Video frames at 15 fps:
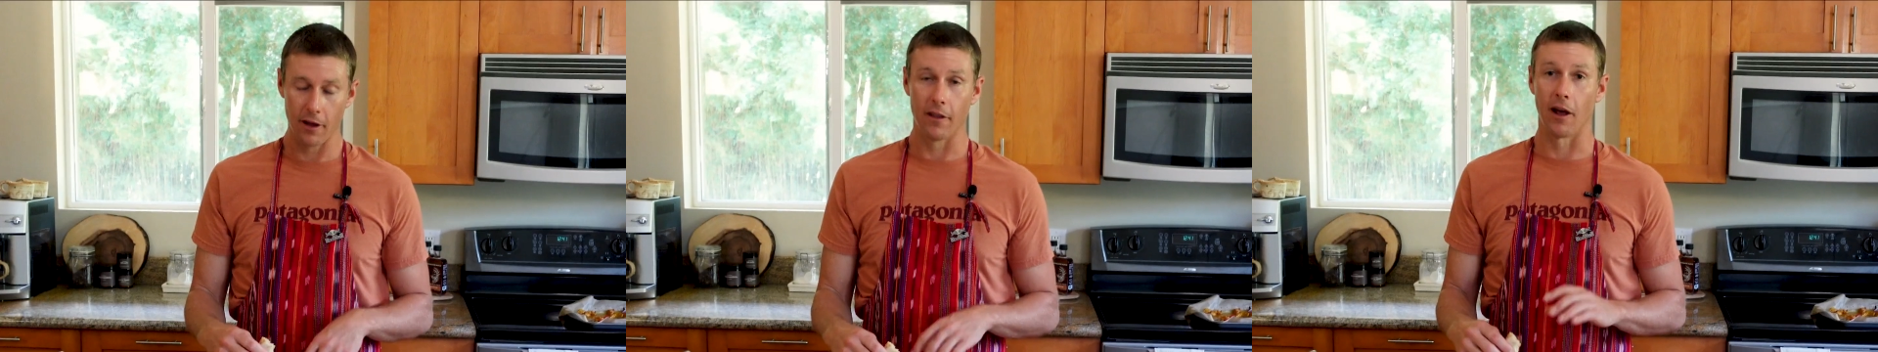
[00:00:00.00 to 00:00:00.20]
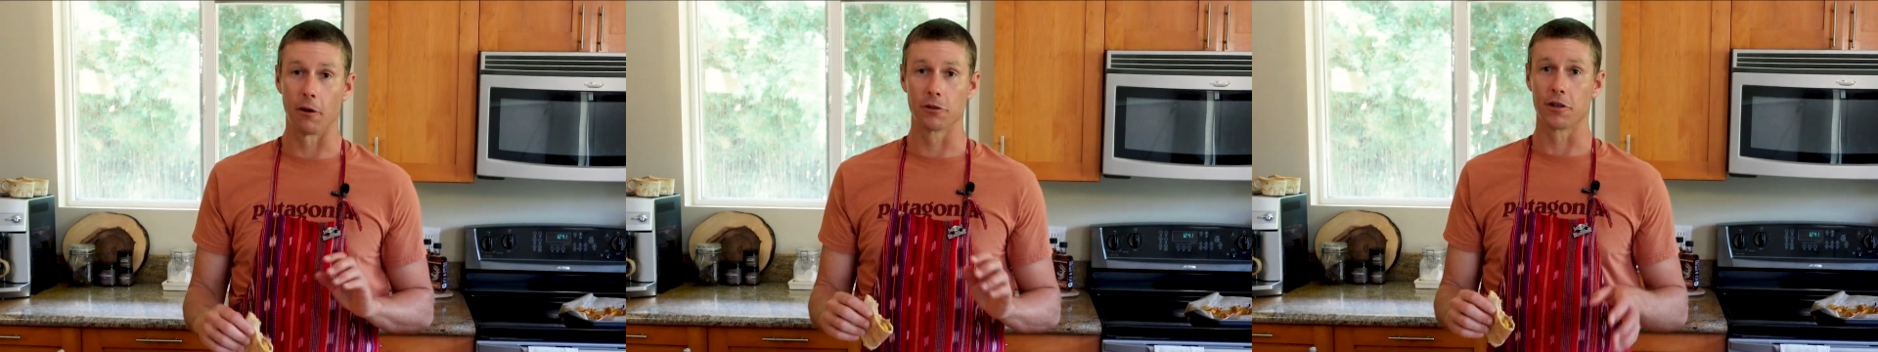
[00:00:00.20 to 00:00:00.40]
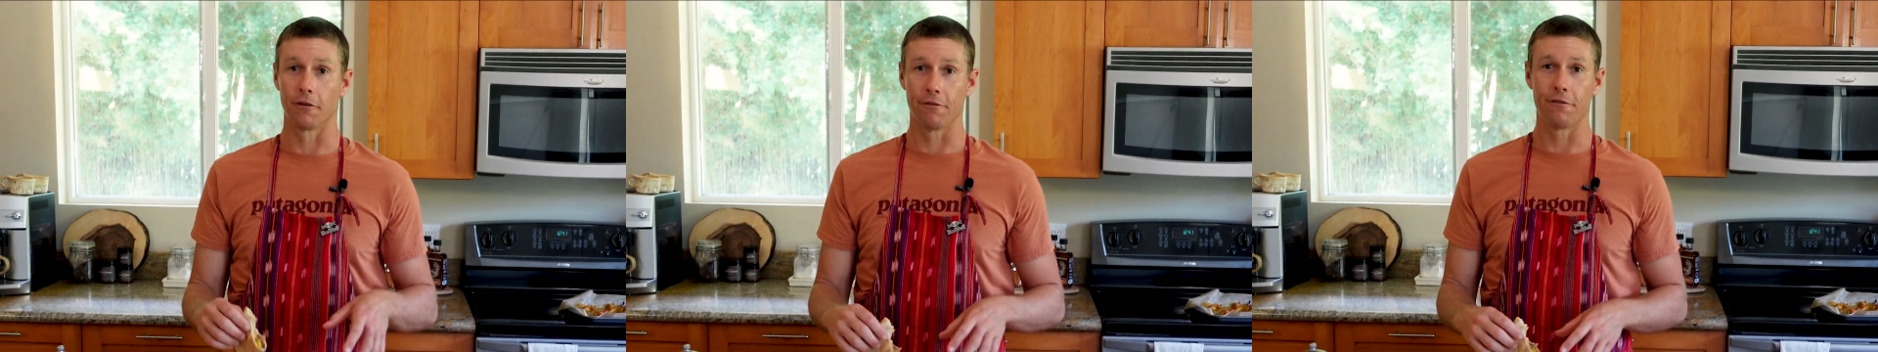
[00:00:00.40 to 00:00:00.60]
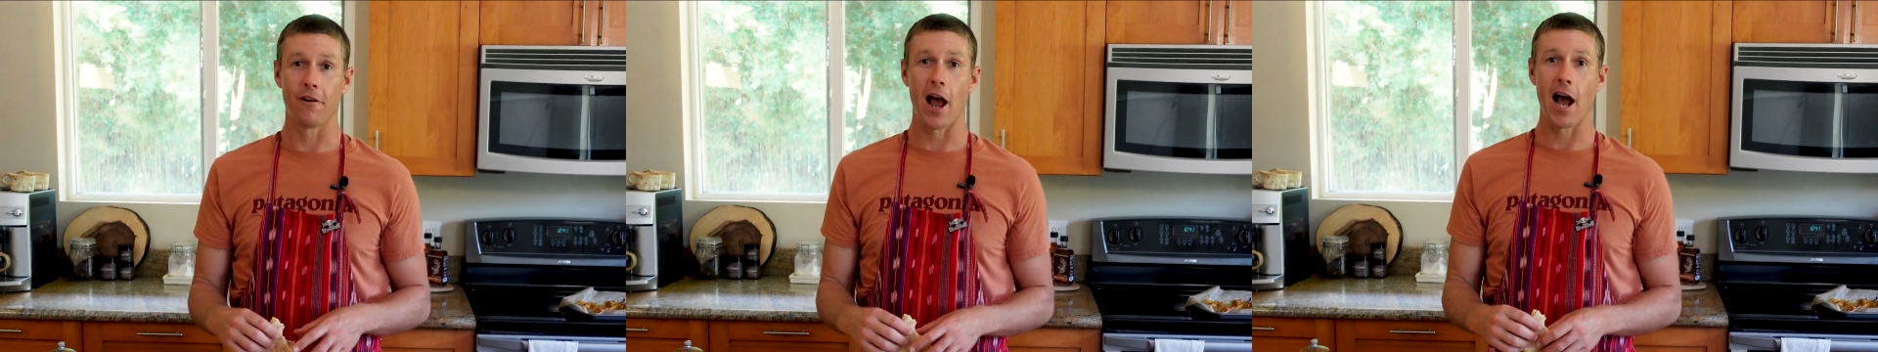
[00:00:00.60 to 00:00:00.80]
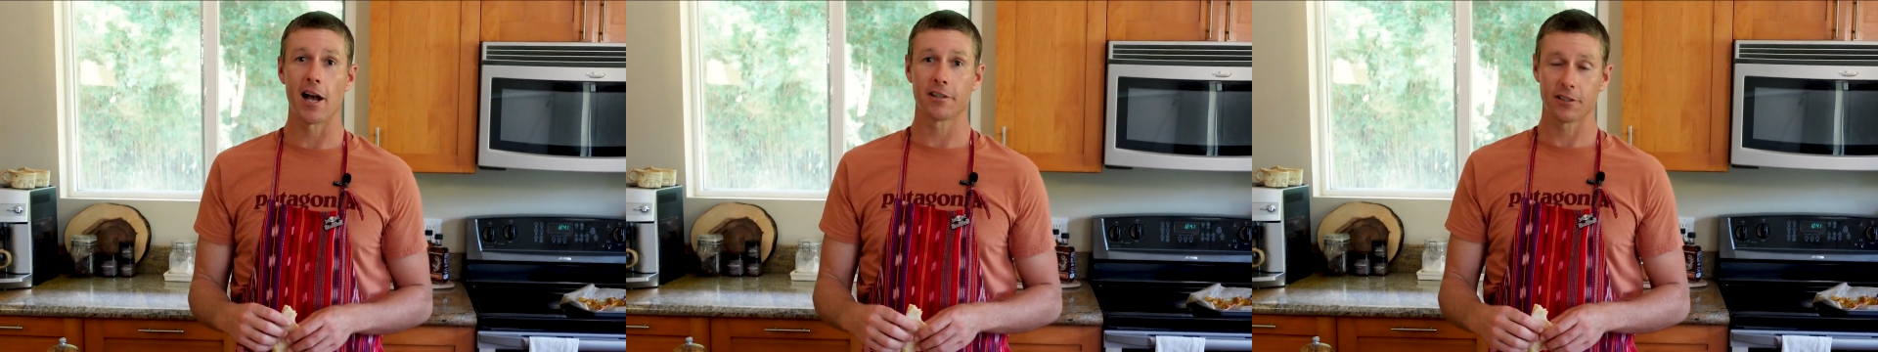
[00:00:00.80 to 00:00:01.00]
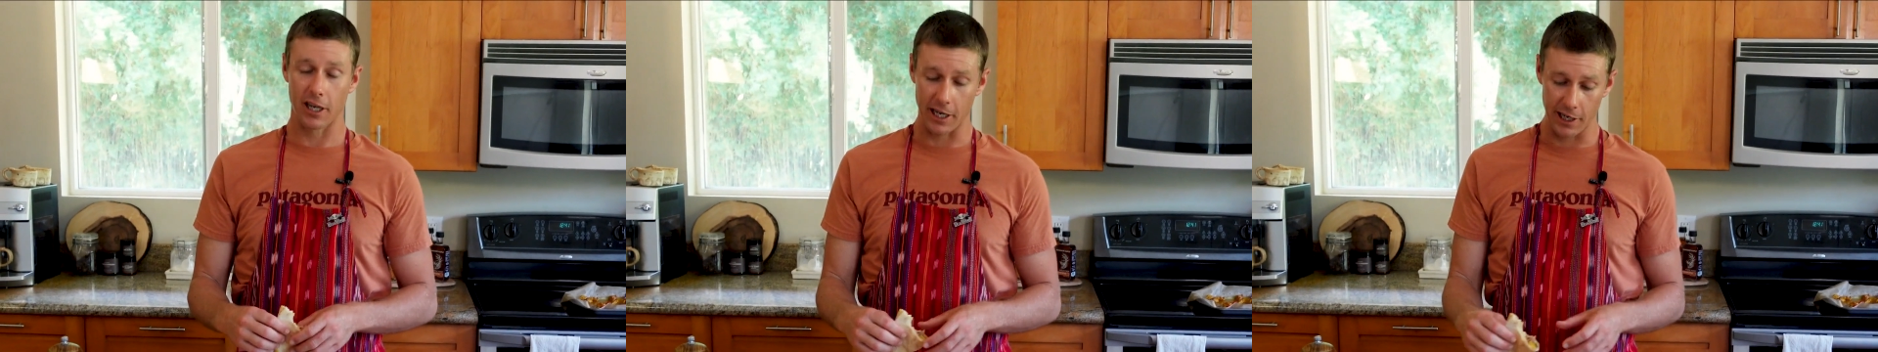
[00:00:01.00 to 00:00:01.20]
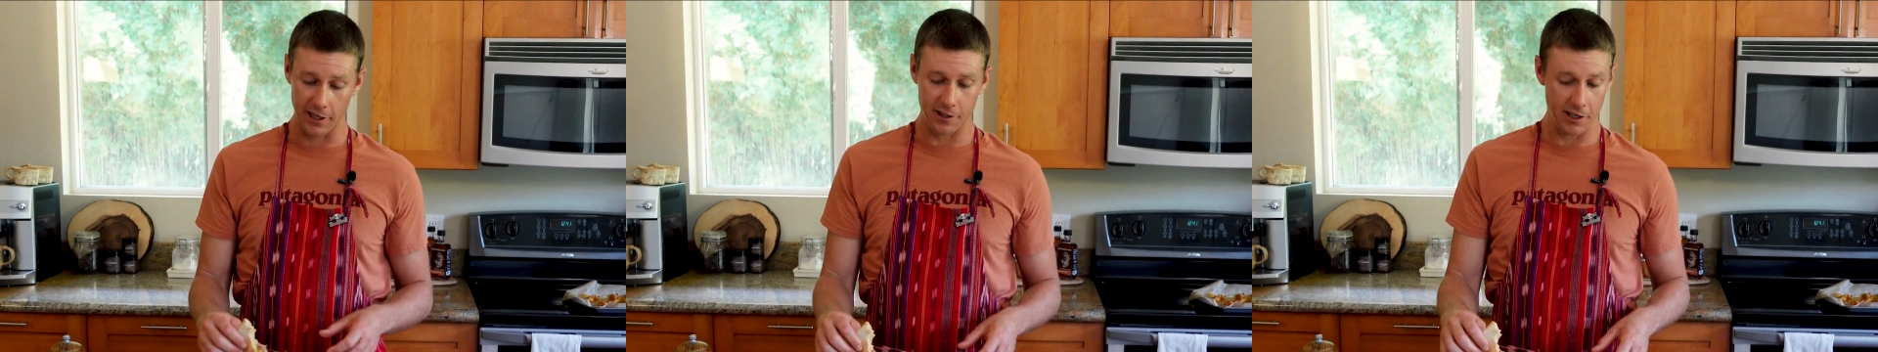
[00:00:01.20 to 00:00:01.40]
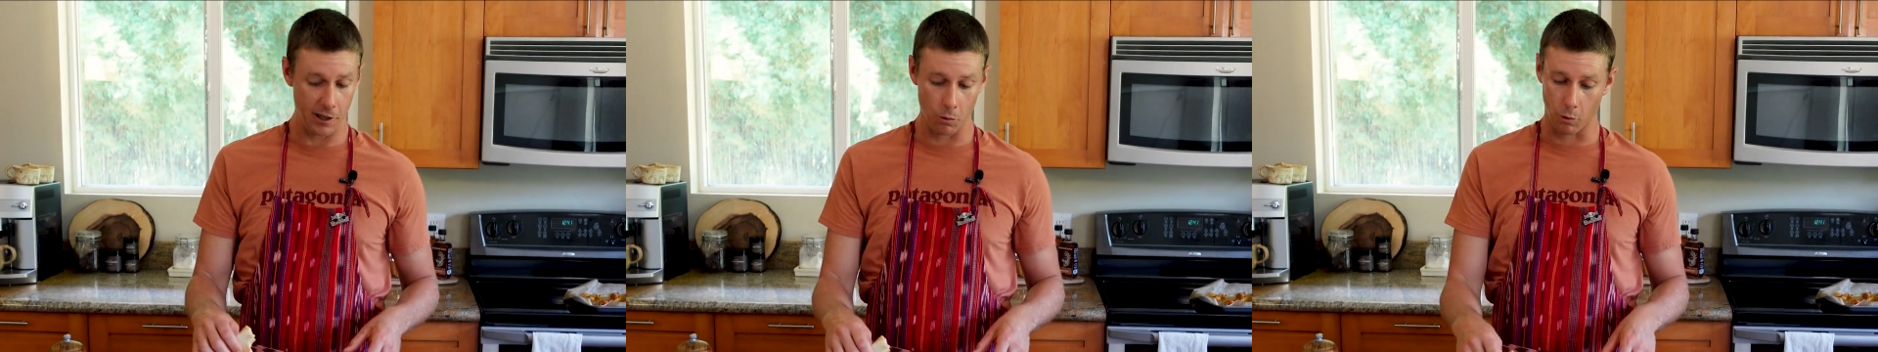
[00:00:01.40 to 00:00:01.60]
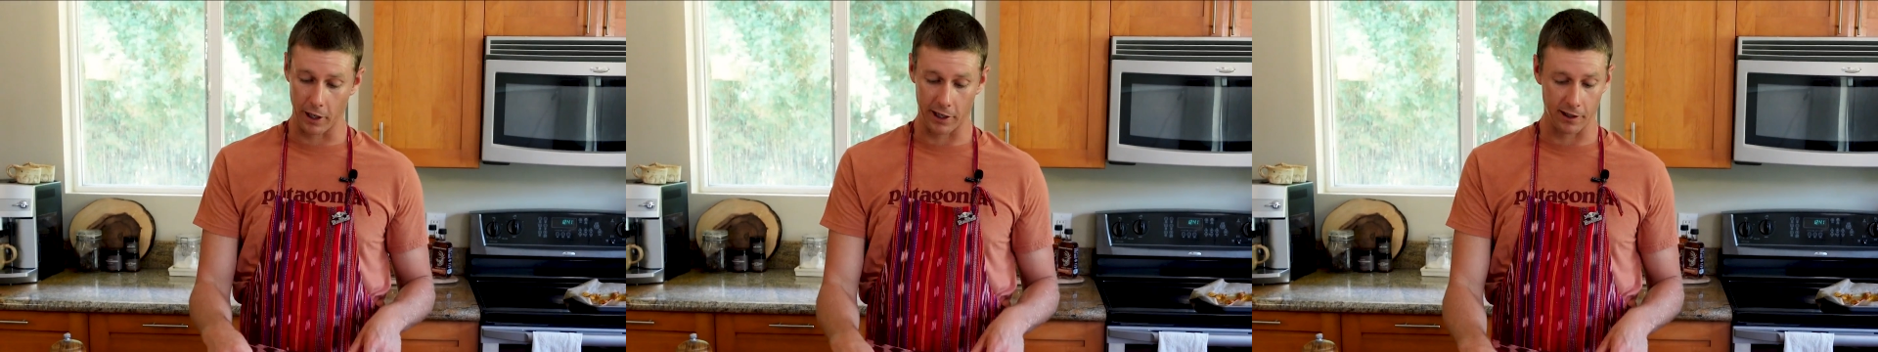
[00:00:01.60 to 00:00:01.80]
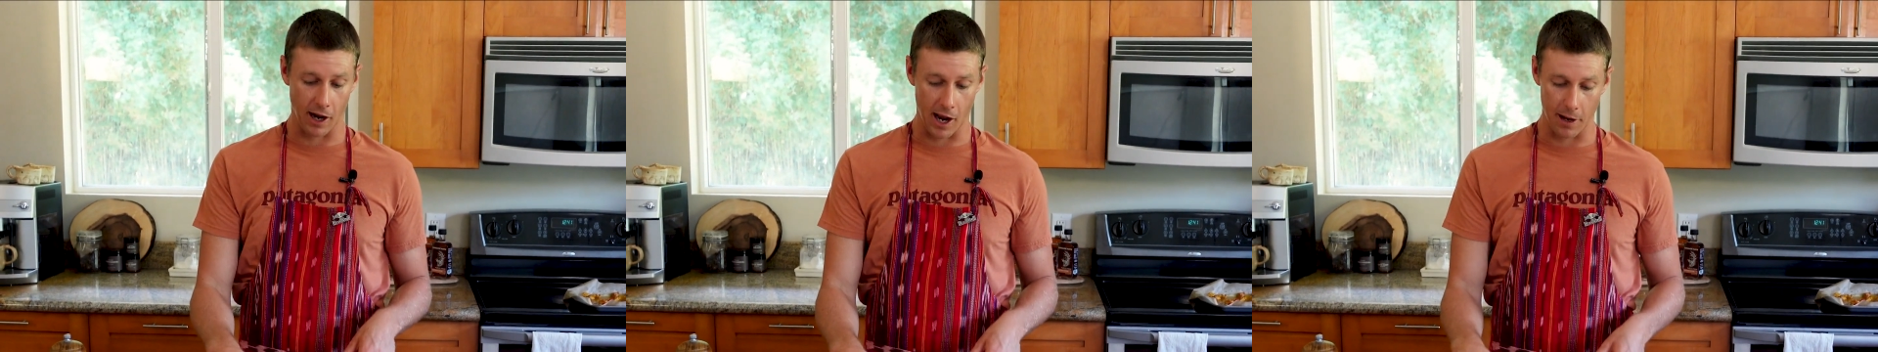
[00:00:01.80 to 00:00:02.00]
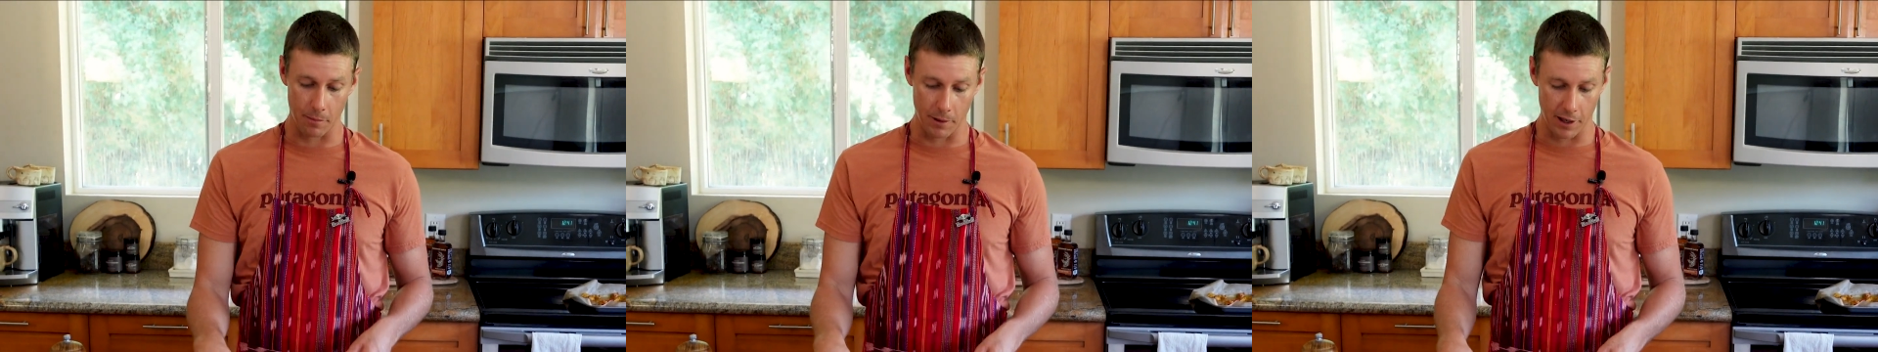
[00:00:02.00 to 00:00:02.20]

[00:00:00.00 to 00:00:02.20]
That was a fast, easy weeknight